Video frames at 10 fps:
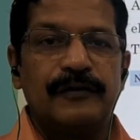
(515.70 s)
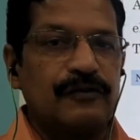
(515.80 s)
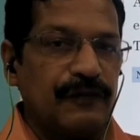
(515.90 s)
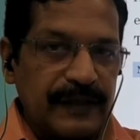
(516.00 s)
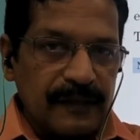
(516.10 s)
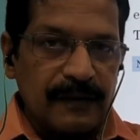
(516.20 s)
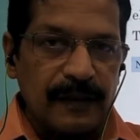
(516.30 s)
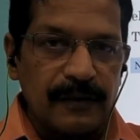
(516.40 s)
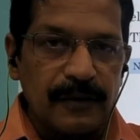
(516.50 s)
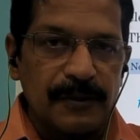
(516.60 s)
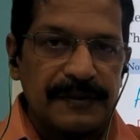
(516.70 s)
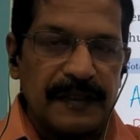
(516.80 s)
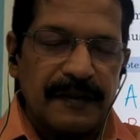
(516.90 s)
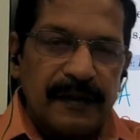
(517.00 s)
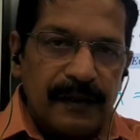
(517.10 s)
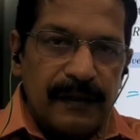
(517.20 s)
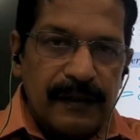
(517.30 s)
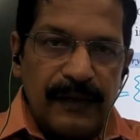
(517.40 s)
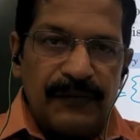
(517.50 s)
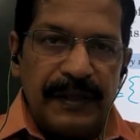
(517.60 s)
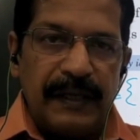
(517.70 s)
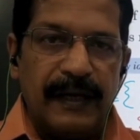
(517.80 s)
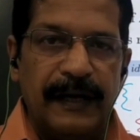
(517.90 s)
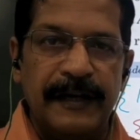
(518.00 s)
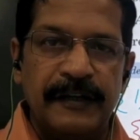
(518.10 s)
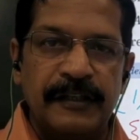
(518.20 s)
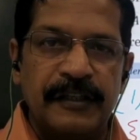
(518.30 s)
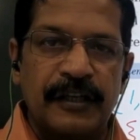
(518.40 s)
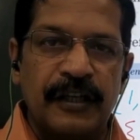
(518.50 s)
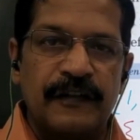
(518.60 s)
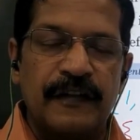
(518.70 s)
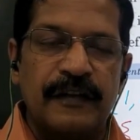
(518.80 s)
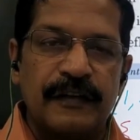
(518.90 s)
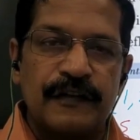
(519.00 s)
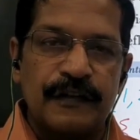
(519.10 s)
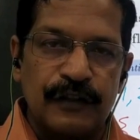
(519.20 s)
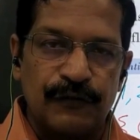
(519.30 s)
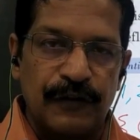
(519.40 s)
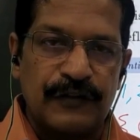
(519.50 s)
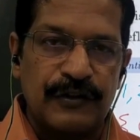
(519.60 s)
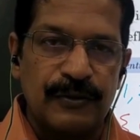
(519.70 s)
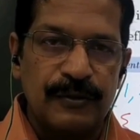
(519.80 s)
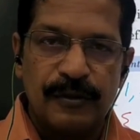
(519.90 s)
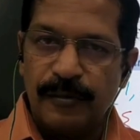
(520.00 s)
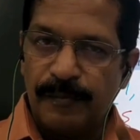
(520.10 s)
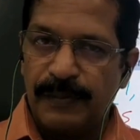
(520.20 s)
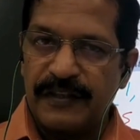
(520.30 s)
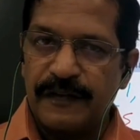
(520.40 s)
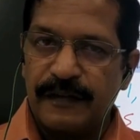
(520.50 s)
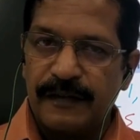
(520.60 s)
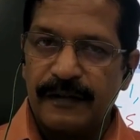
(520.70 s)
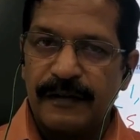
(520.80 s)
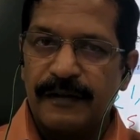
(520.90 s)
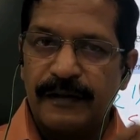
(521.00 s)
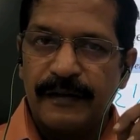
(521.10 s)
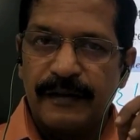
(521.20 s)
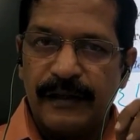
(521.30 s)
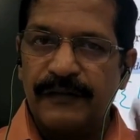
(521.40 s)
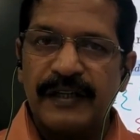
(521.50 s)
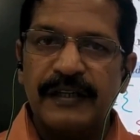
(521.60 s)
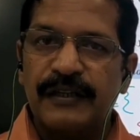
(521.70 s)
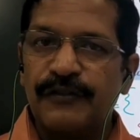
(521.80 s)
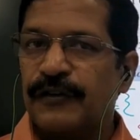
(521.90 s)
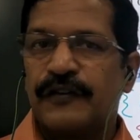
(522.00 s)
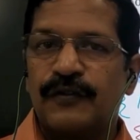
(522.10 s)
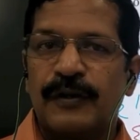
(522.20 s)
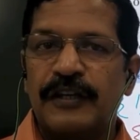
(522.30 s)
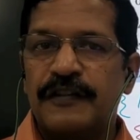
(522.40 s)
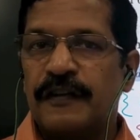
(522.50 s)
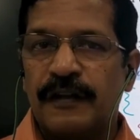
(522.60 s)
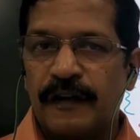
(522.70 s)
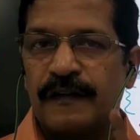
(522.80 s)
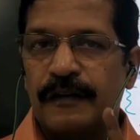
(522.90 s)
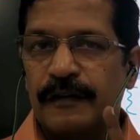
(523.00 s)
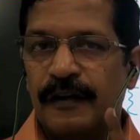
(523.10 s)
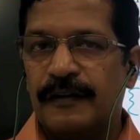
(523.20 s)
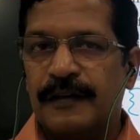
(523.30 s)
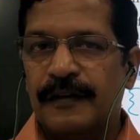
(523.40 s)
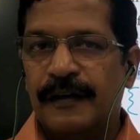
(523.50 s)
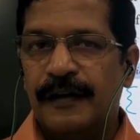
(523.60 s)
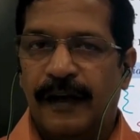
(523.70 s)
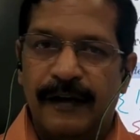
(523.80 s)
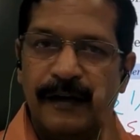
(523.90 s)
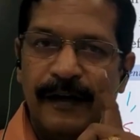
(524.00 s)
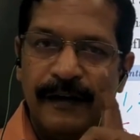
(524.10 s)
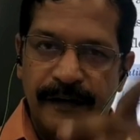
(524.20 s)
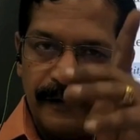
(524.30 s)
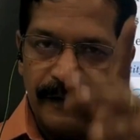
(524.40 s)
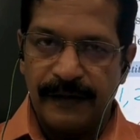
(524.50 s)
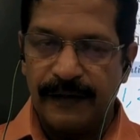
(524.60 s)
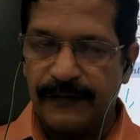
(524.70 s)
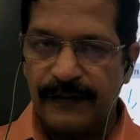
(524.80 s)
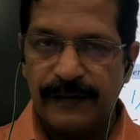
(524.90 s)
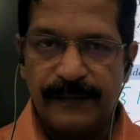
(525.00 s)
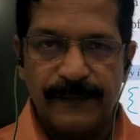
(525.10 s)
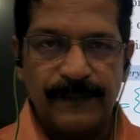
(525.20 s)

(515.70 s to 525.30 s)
So we can conclude that every identity relation is reflexive, but every reflexive relation is not an identity relation.